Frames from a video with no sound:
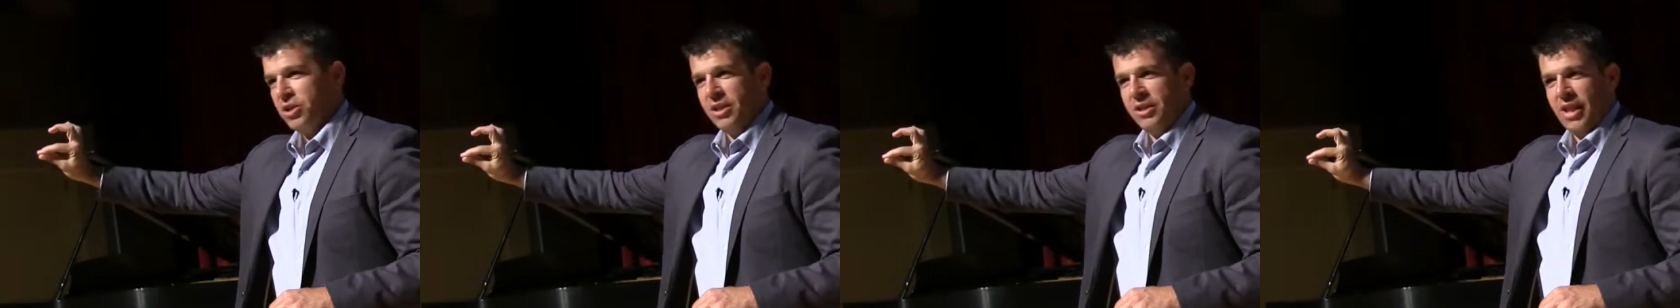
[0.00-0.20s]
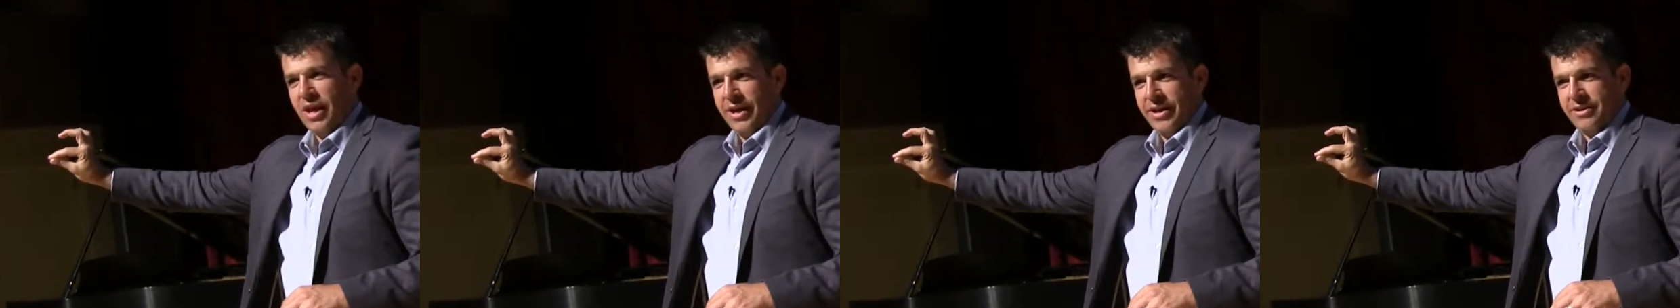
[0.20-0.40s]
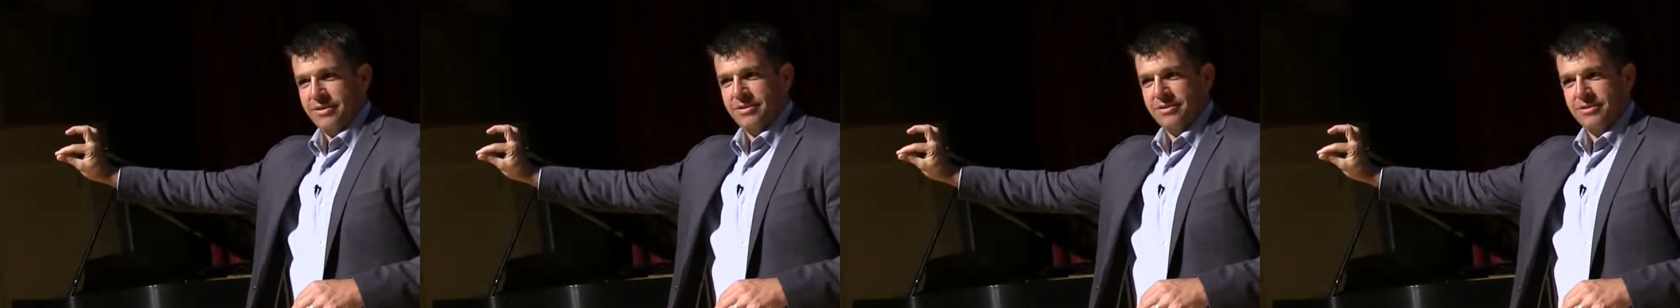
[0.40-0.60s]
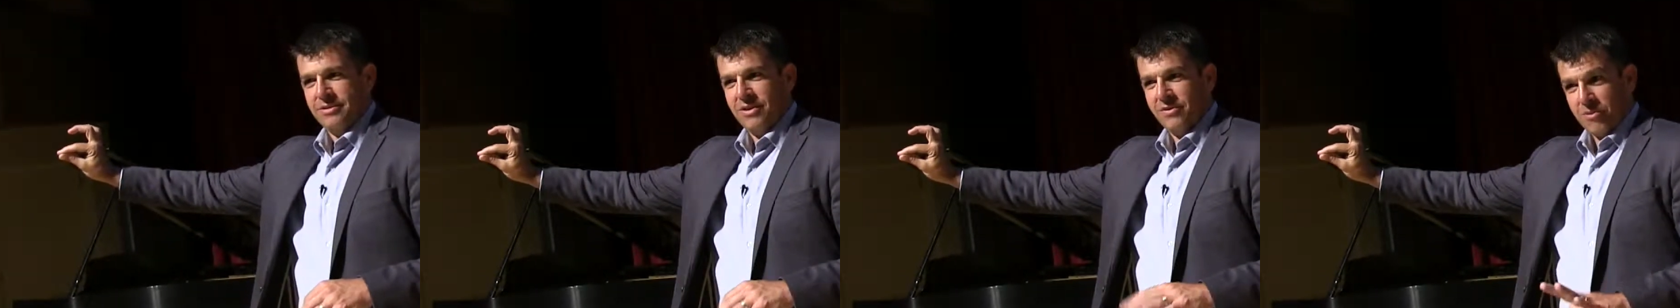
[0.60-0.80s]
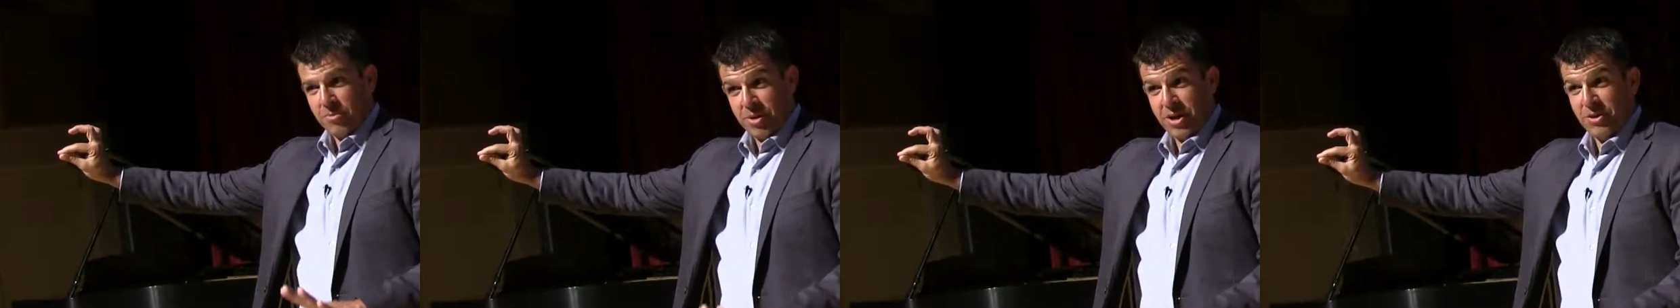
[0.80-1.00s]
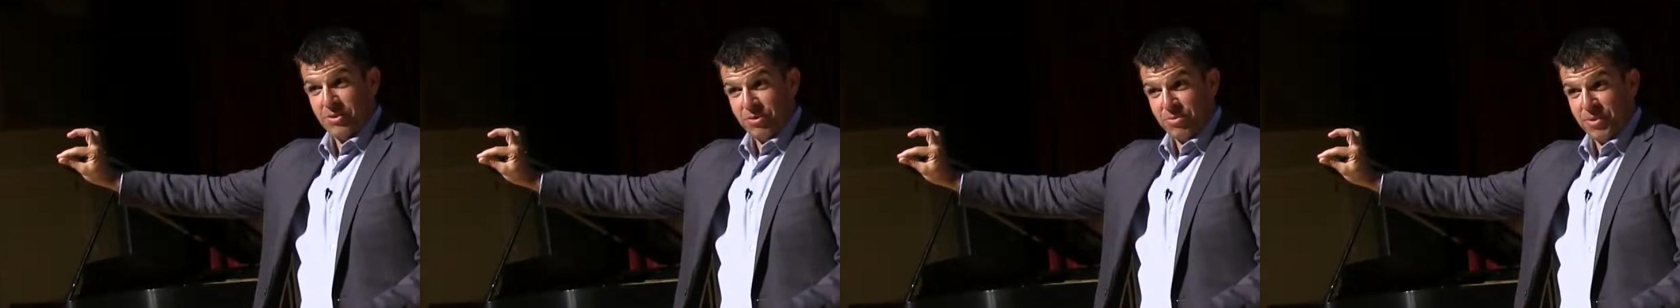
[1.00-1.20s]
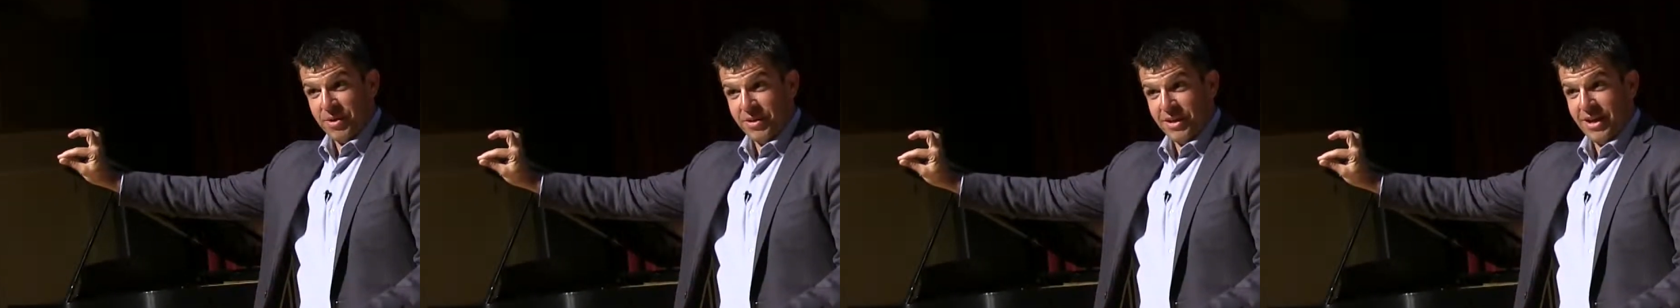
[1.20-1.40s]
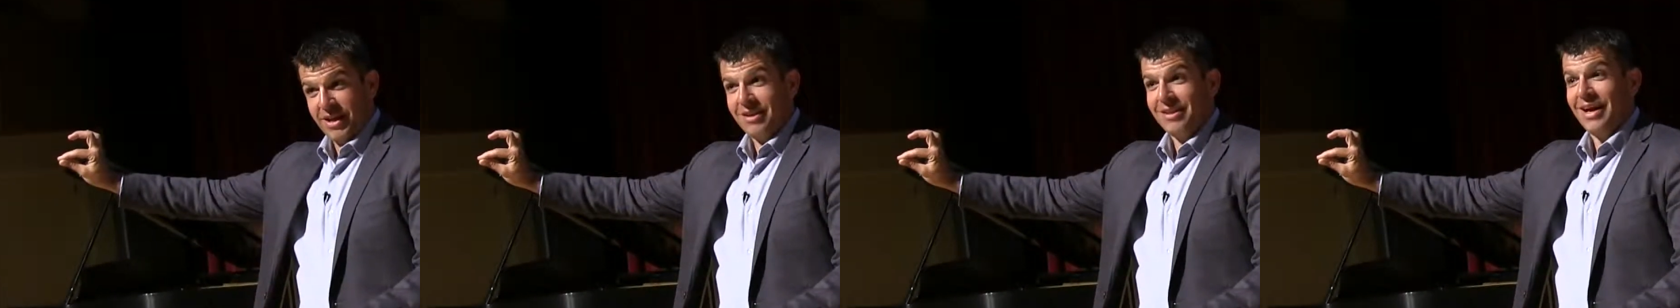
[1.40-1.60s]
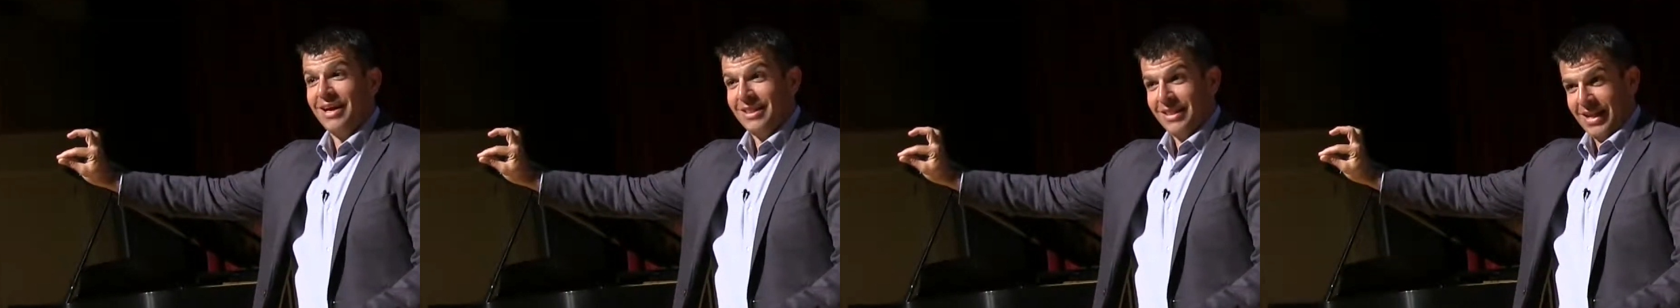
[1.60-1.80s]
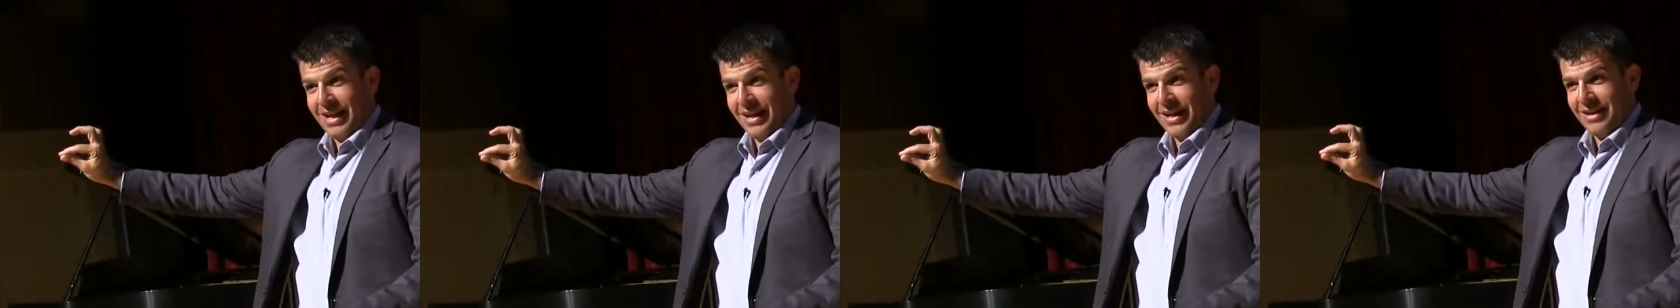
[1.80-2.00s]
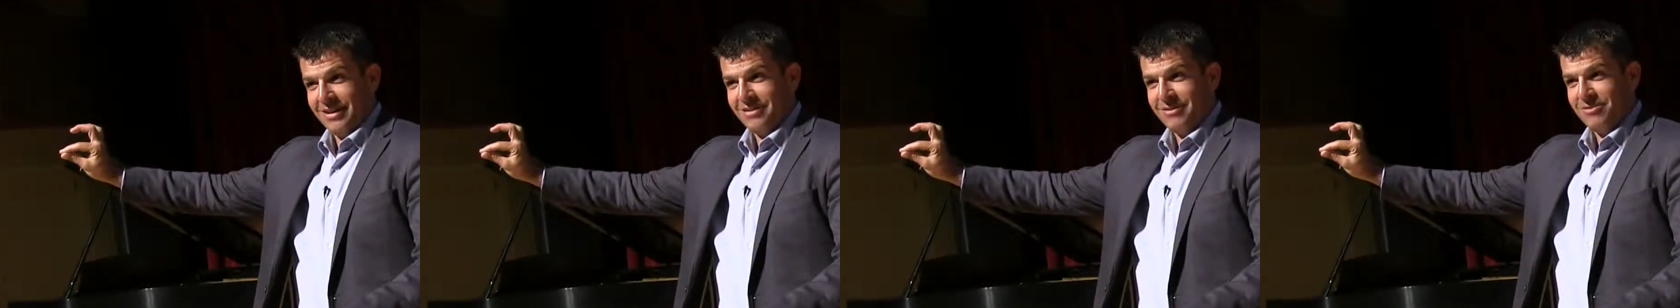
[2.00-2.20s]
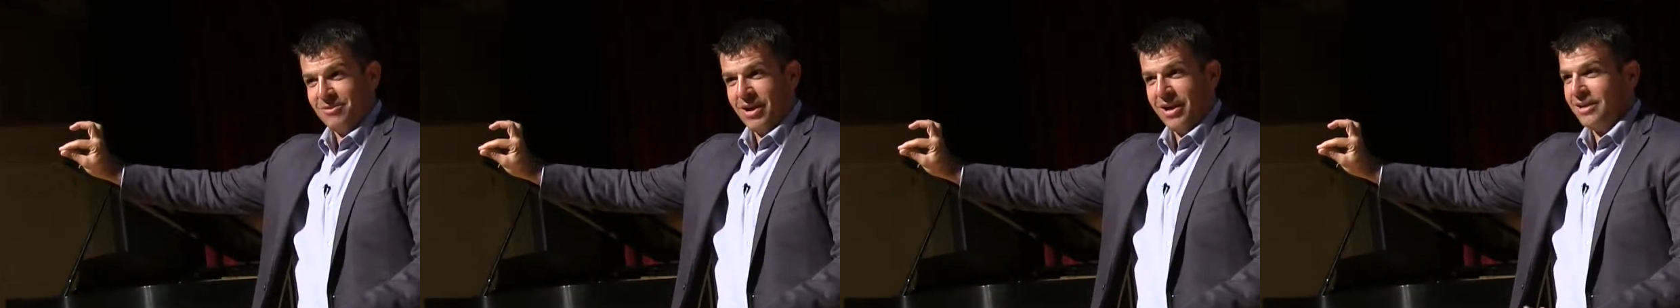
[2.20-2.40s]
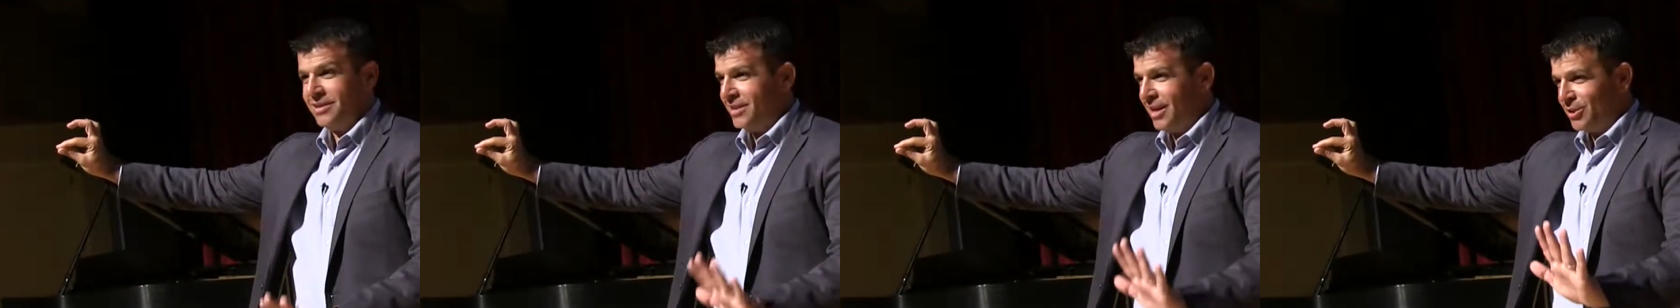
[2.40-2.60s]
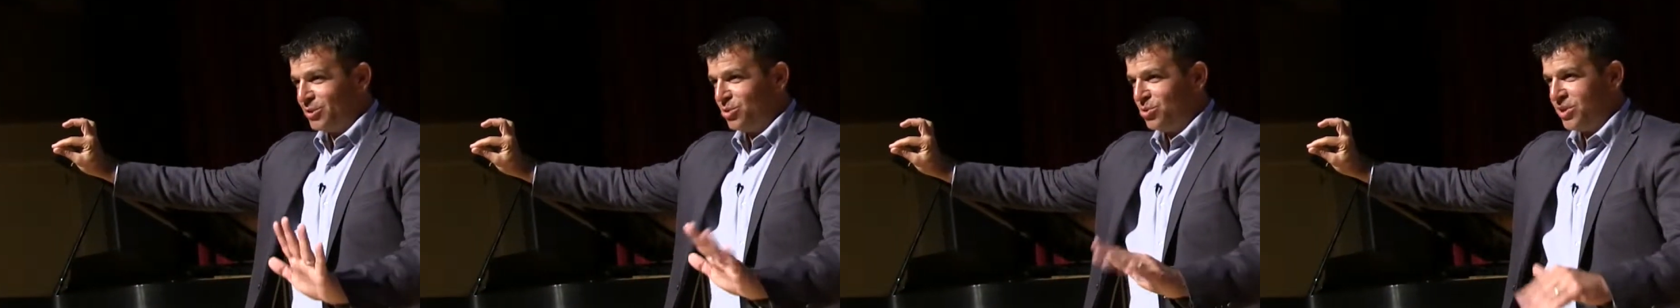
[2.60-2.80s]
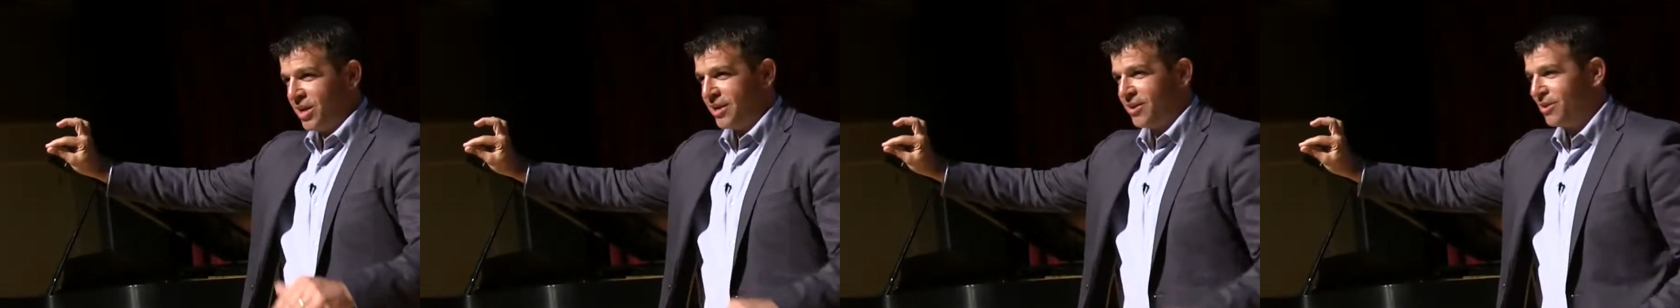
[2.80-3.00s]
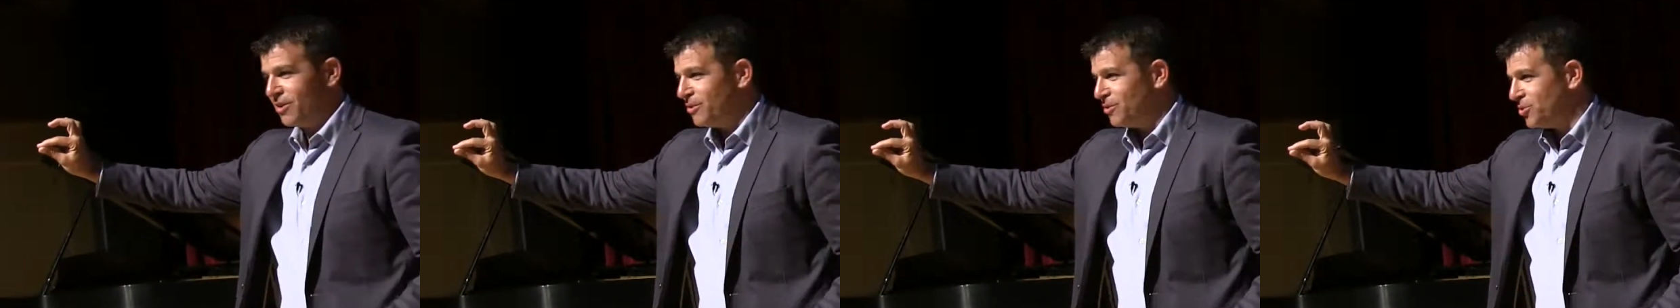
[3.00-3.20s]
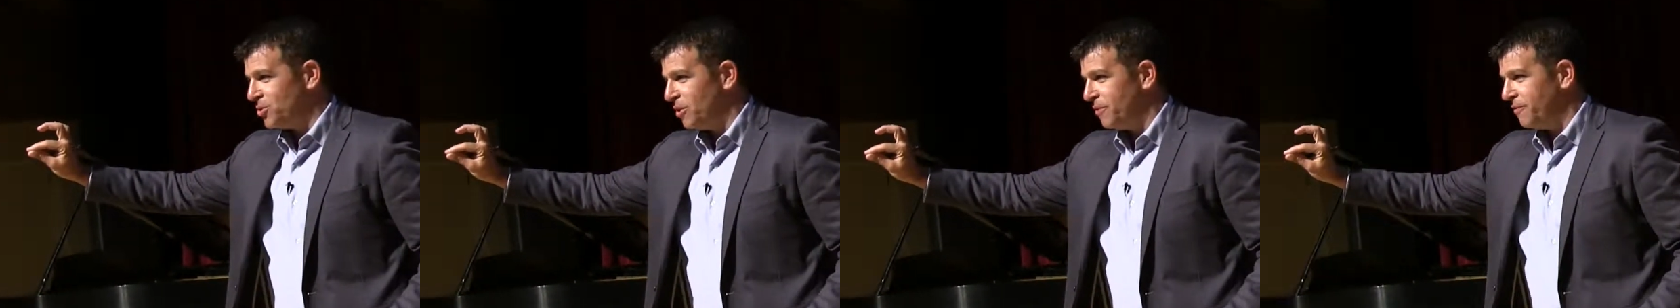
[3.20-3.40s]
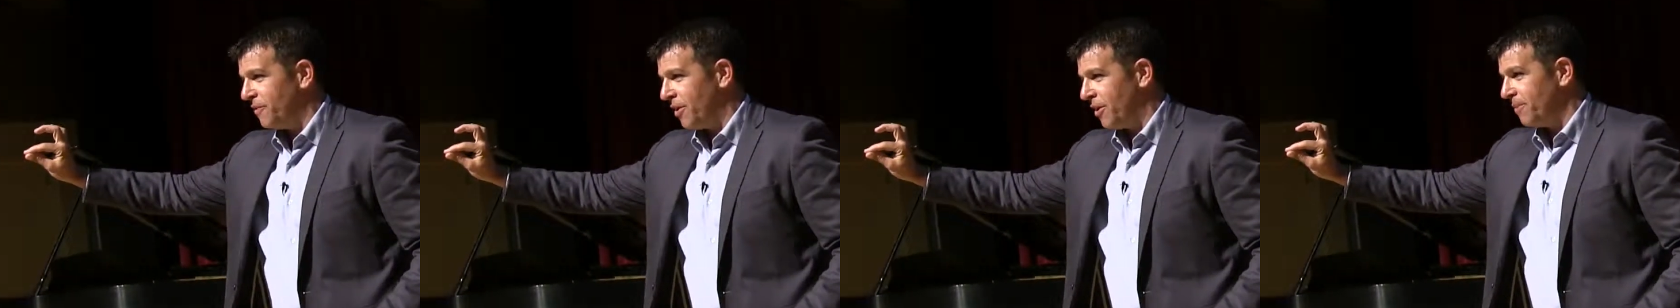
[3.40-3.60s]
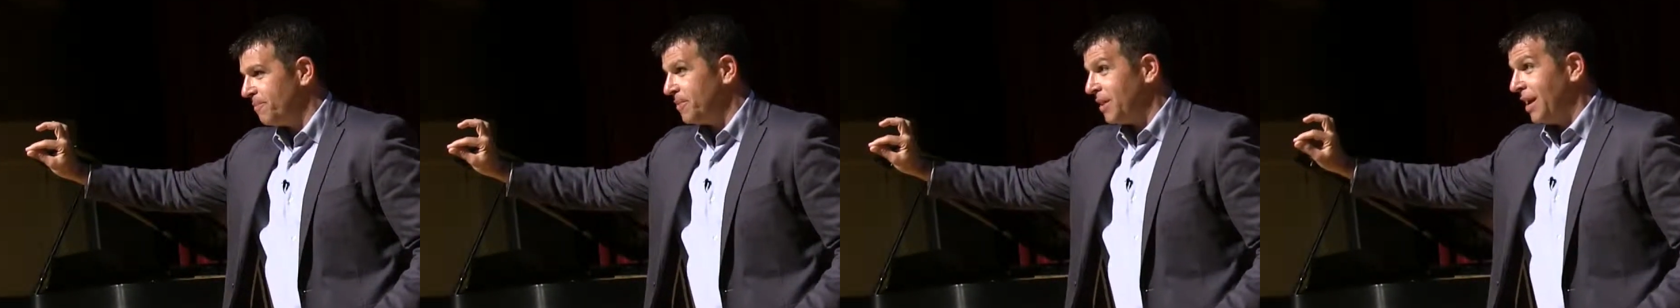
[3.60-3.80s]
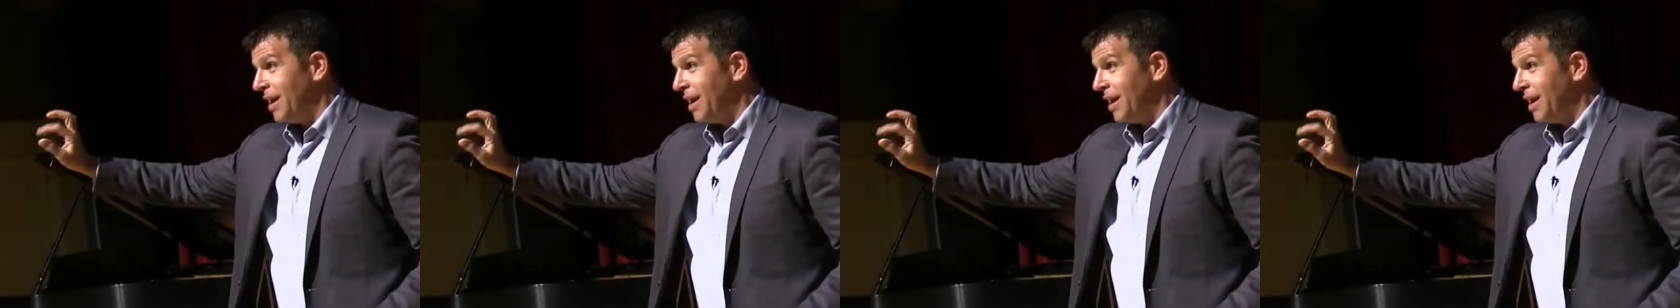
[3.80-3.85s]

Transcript: a line. Everybody with me on that? A line, right? Not too technical so far.